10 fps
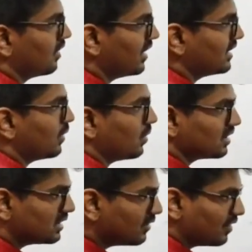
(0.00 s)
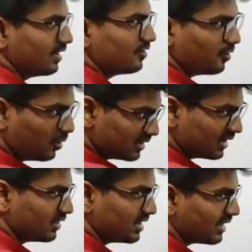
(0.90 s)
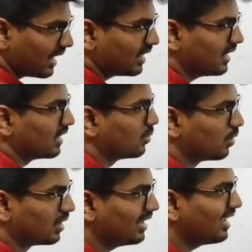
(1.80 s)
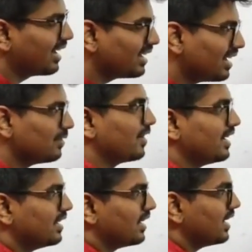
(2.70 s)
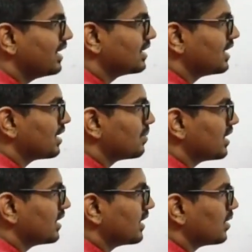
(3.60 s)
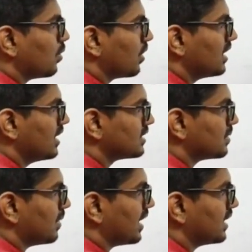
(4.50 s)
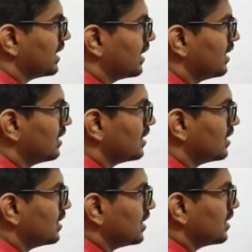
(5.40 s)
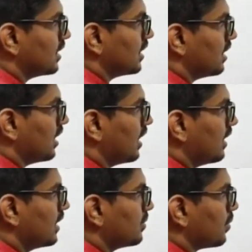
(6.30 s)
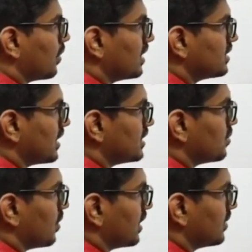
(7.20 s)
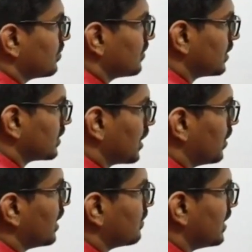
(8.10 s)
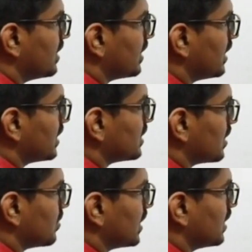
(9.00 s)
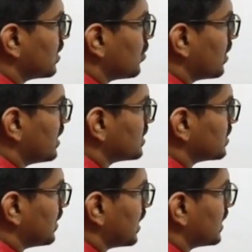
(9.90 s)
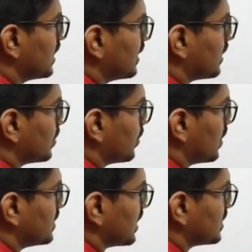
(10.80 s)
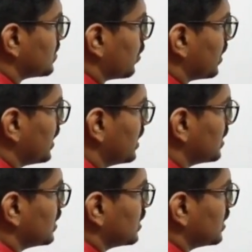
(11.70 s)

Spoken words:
When there was different forces which is acting in a body, and if I treat that particular body as a particle or point-sized body, okay, if I treat that particular body as a particle or point-sized body,